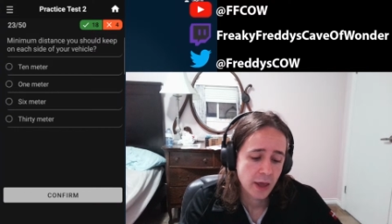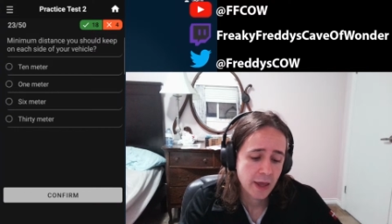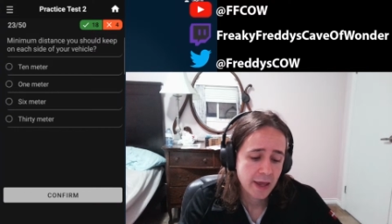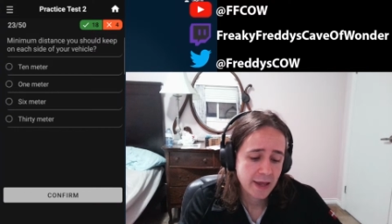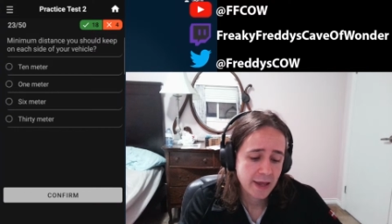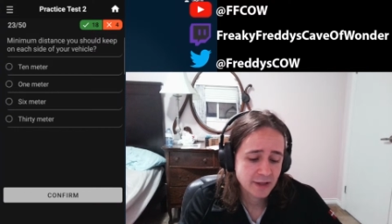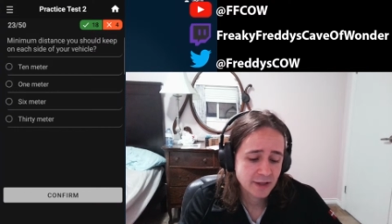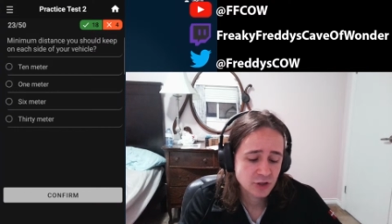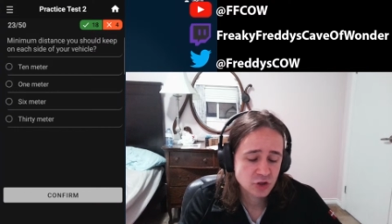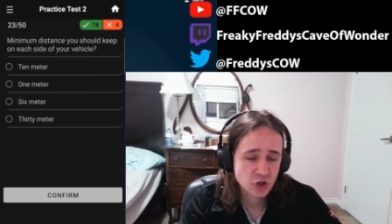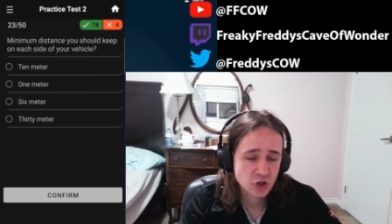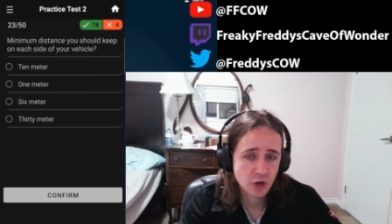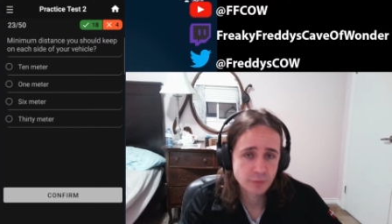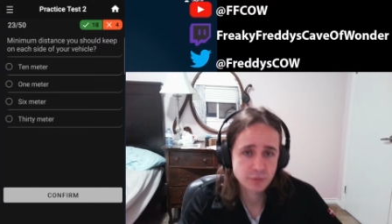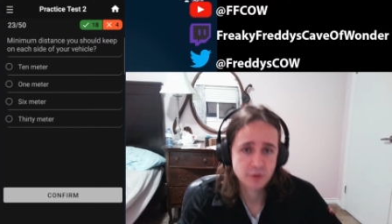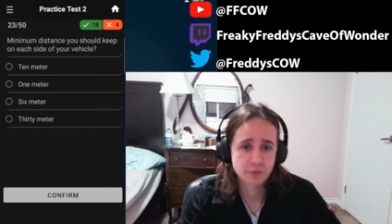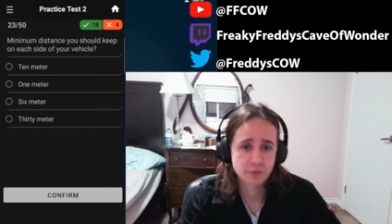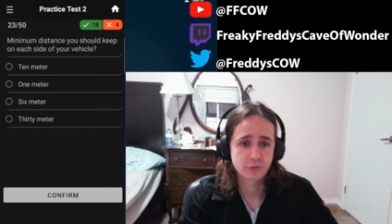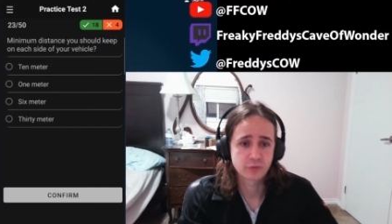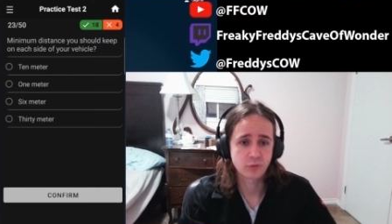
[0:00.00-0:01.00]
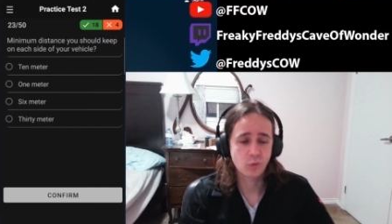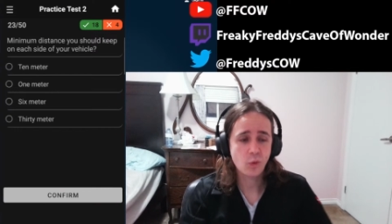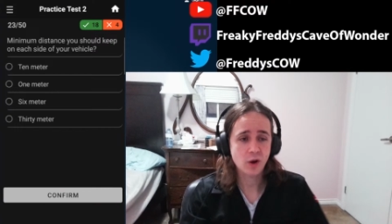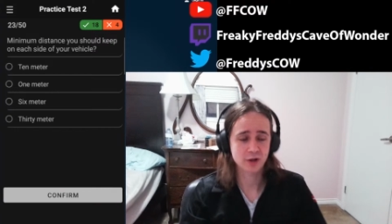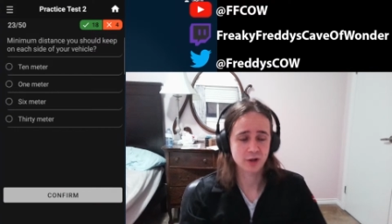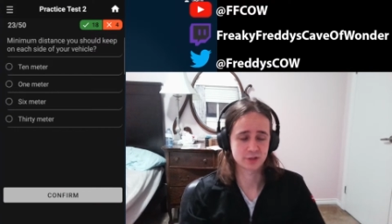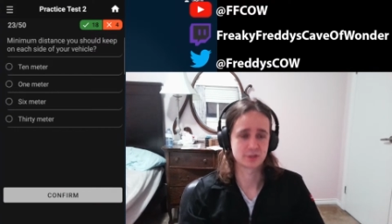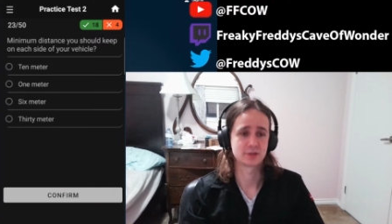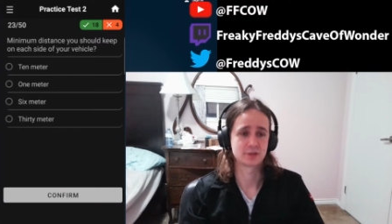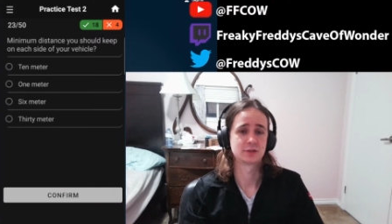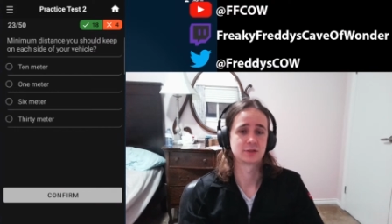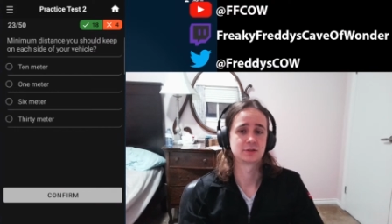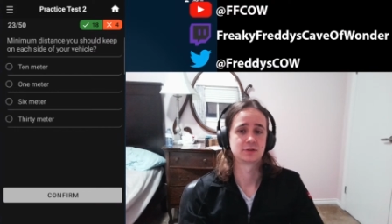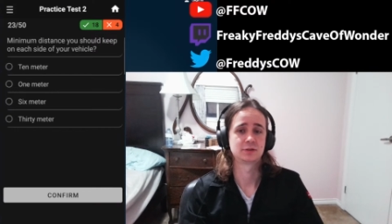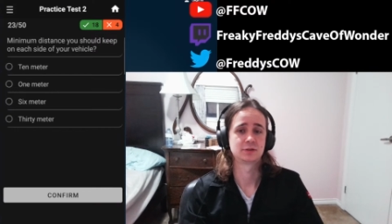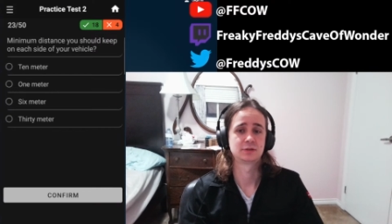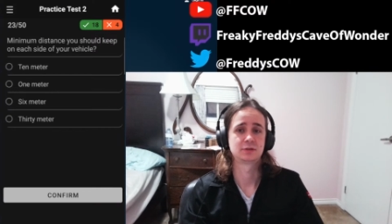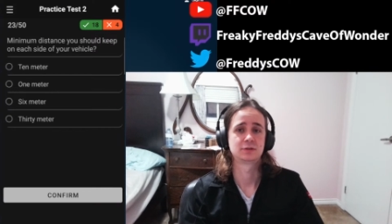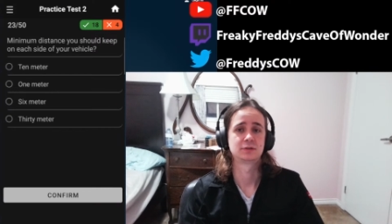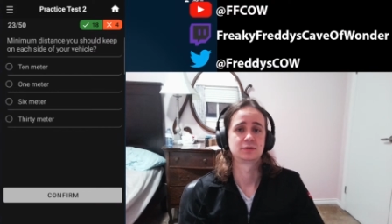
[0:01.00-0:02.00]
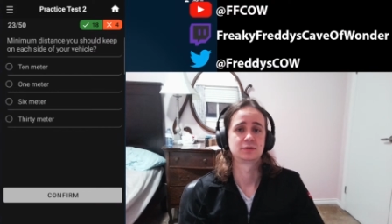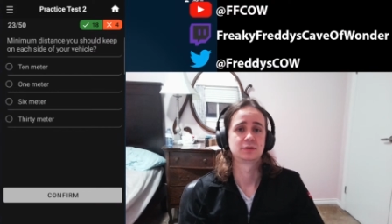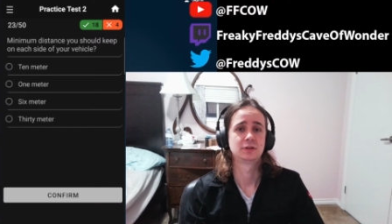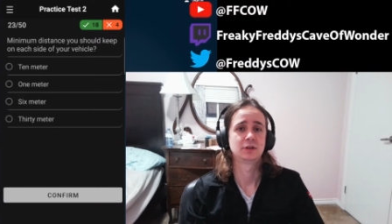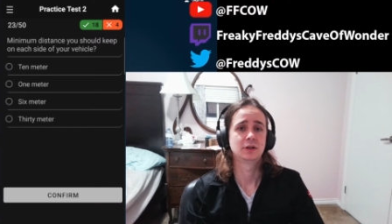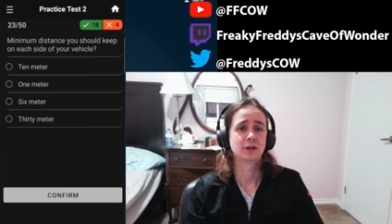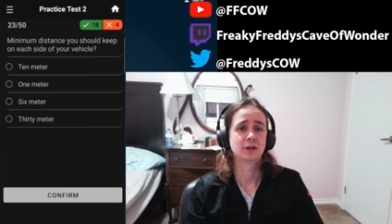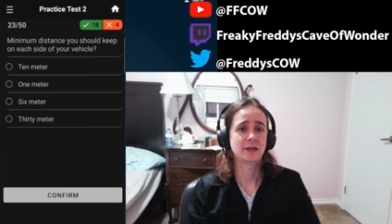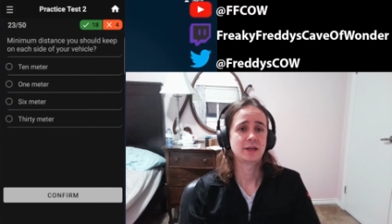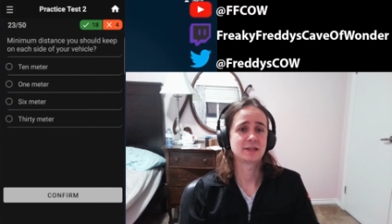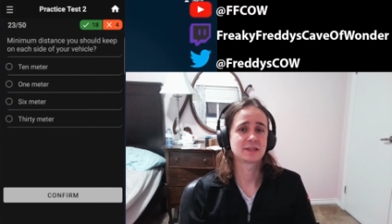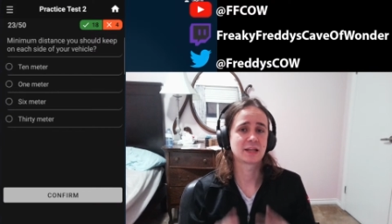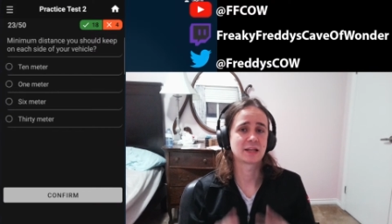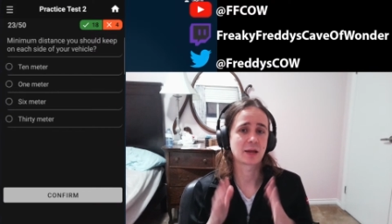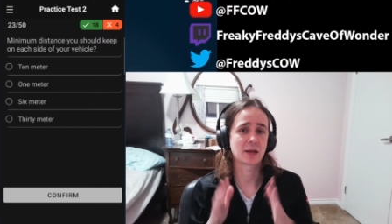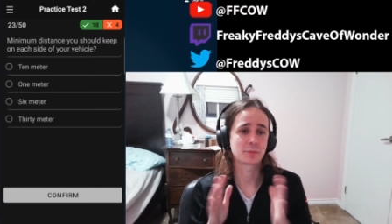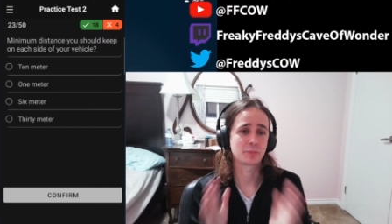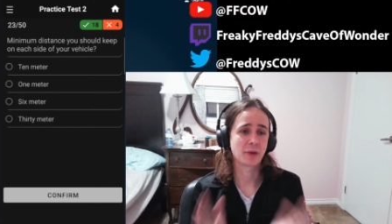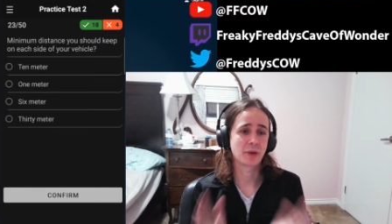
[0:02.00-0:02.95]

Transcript: In terms of what? Is it like